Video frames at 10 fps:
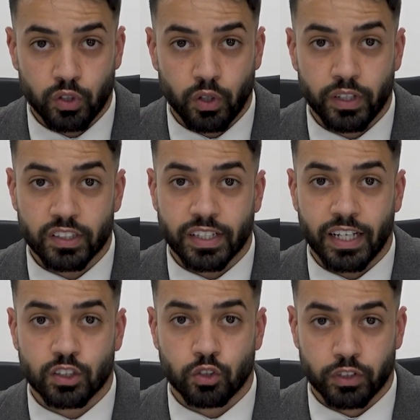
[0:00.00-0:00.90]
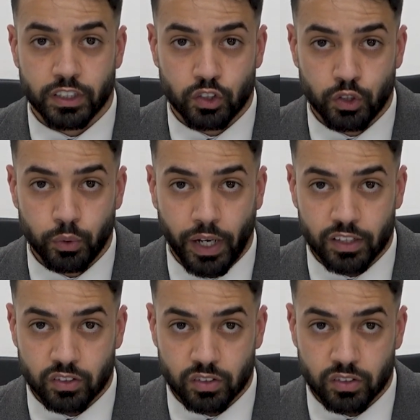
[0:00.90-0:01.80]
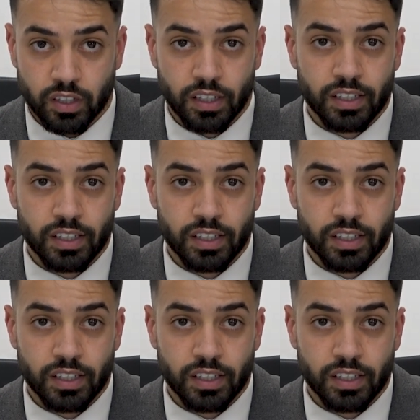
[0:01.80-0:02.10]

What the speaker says: known as Category 2 hazards,